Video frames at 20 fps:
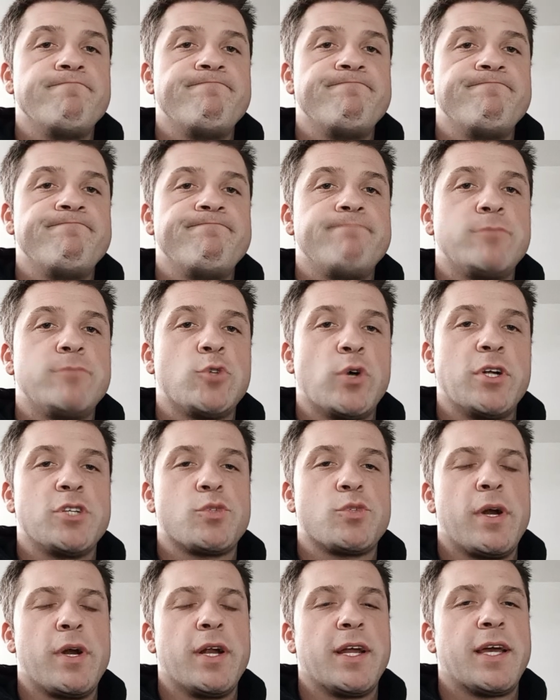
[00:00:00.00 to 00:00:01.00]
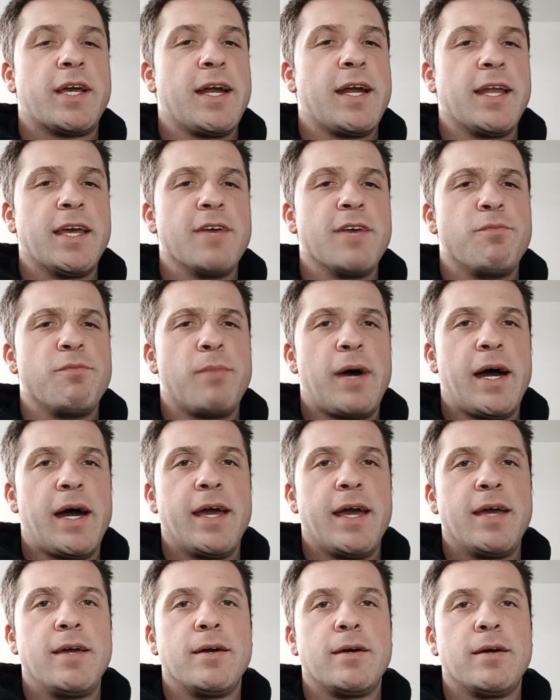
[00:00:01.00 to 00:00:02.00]
So I just wanted to kind of give
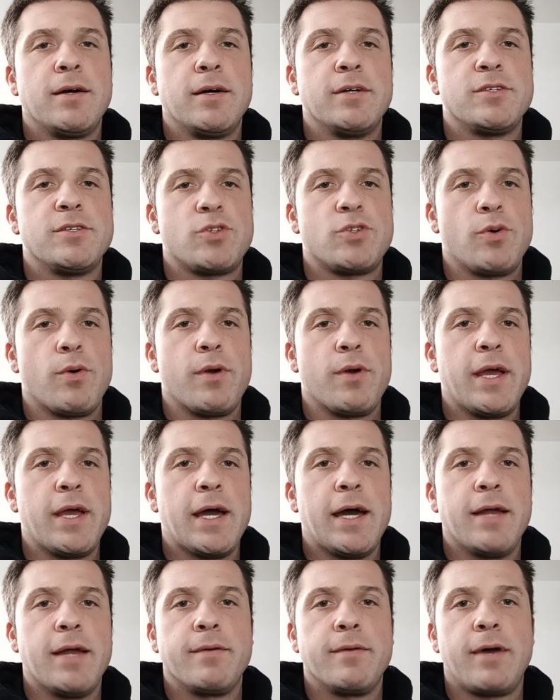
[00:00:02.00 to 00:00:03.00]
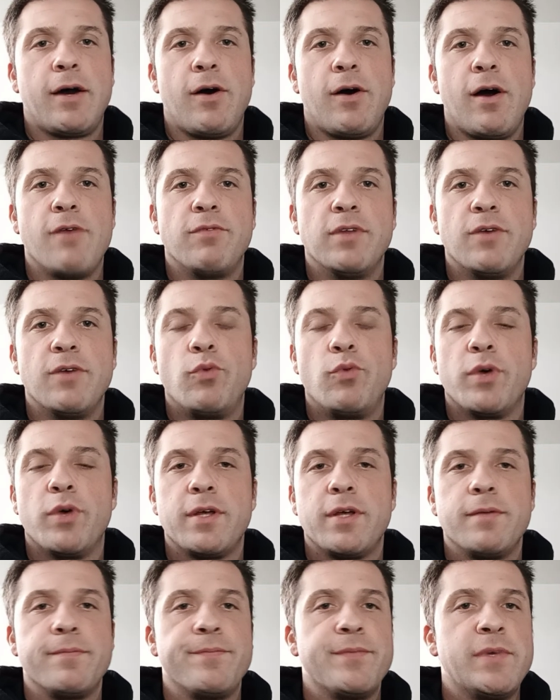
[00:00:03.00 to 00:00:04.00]
my story on how I've lived with
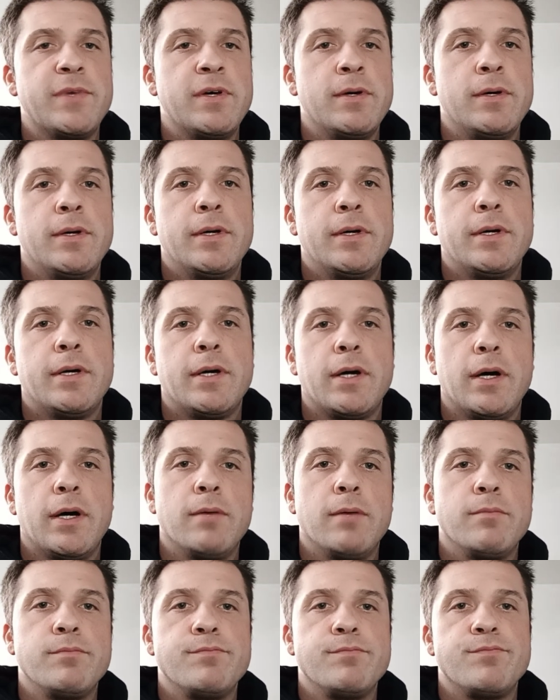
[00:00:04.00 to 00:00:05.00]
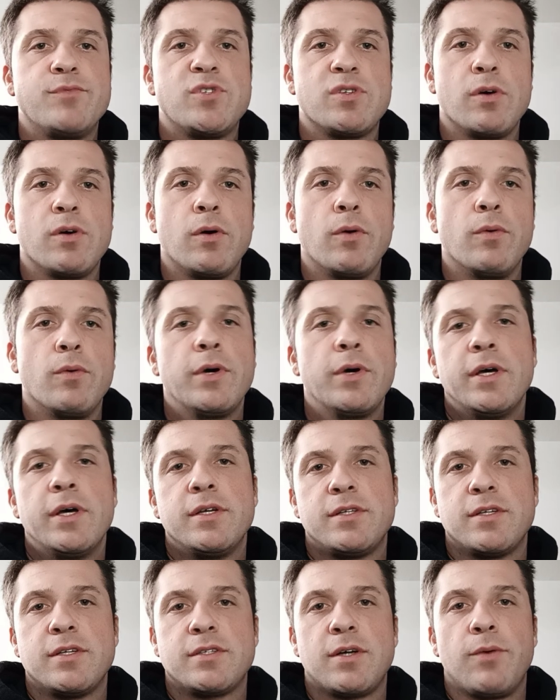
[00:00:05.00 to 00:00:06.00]
it. So
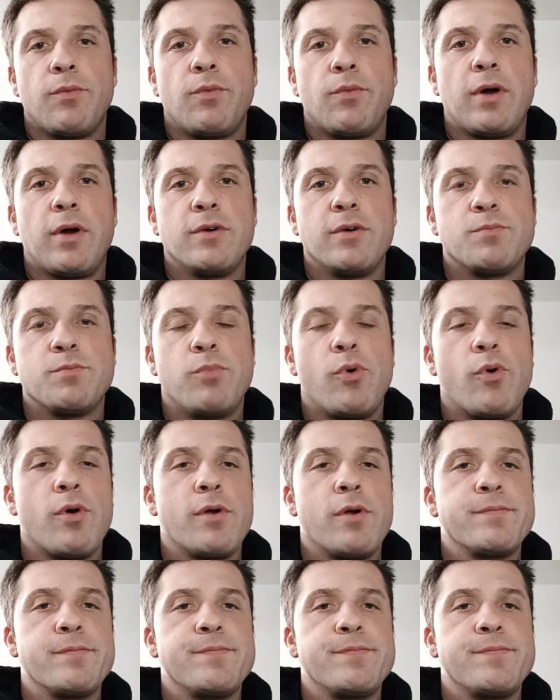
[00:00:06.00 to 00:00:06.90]
when I was born,